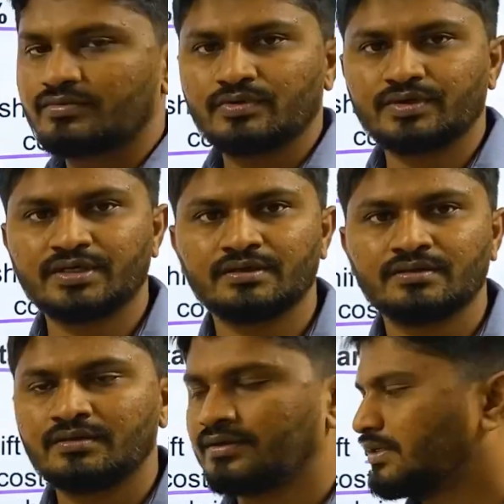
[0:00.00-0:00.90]
Okay,
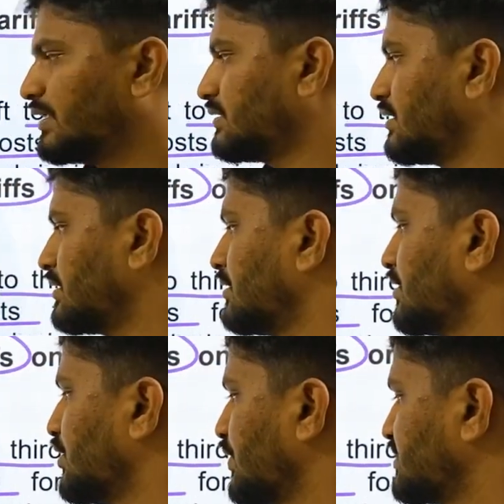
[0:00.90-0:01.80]
and then
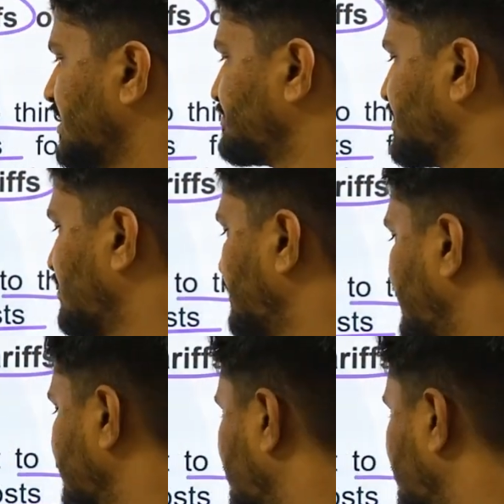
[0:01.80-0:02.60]
US has become less